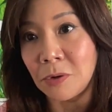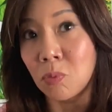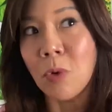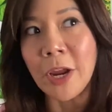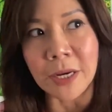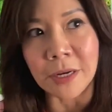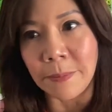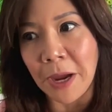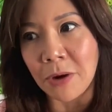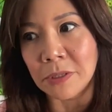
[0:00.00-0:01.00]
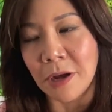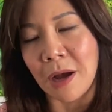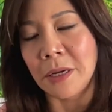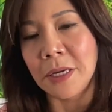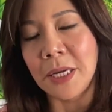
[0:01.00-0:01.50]
great about
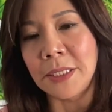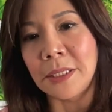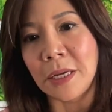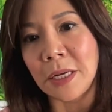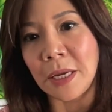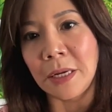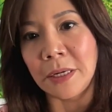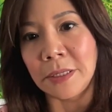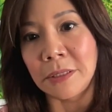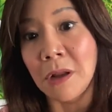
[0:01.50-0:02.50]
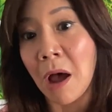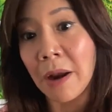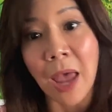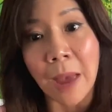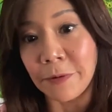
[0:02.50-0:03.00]
Kanna is that it is non
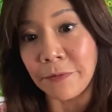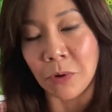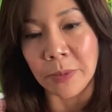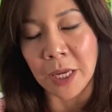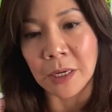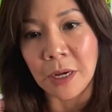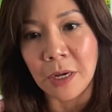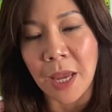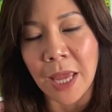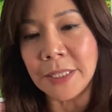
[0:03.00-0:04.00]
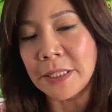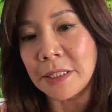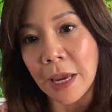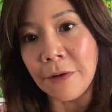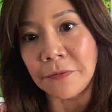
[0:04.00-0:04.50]
habit forming and it's
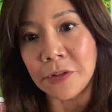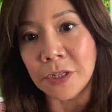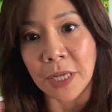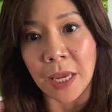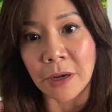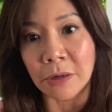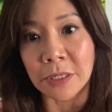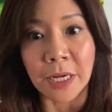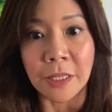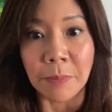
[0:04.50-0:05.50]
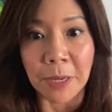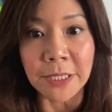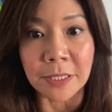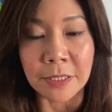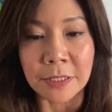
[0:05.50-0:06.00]
safe to take on a daily
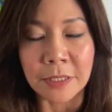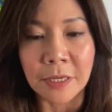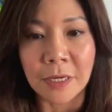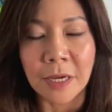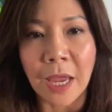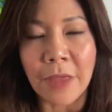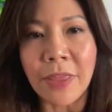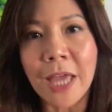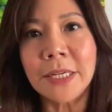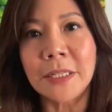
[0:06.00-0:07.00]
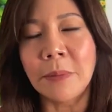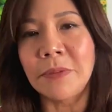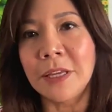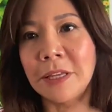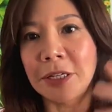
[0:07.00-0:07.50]
basis. And that is
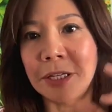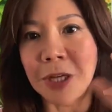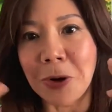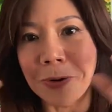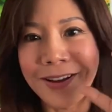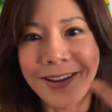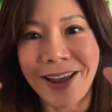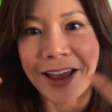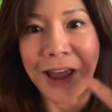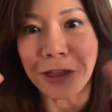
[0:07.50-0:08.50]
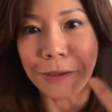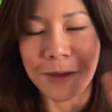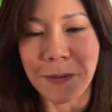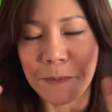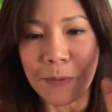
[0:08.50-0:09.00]
something that is so
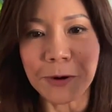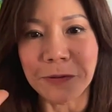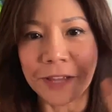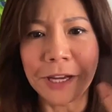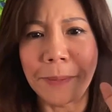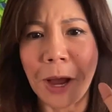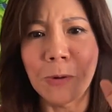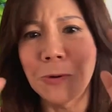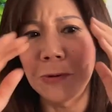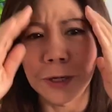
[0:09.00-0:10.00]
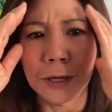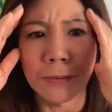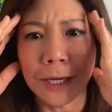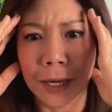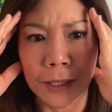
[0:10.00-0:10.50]
anathema. But people don't think about, ooh, what do you
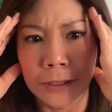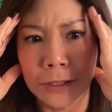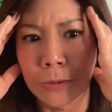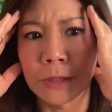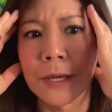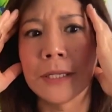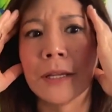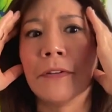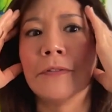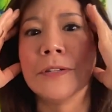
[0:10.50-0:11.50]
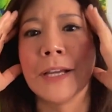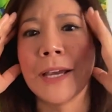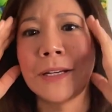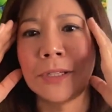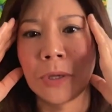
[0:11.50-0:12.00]
mean? I can dose myself every
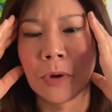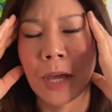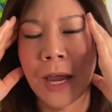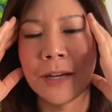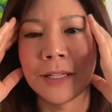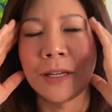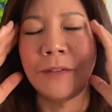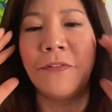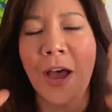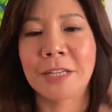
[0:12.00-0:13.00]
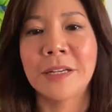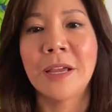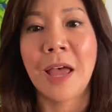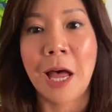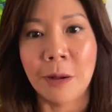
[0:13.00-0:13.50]
day and it's okay. And it's in fact
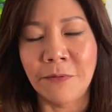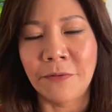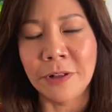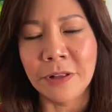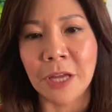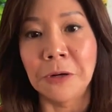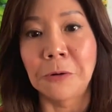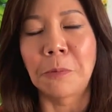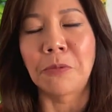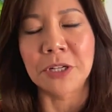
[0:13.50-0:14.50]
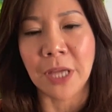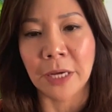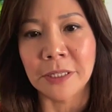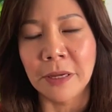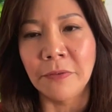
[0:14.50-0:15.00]
helpful and
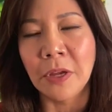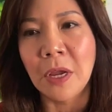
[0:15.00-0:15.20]
neuroprotective.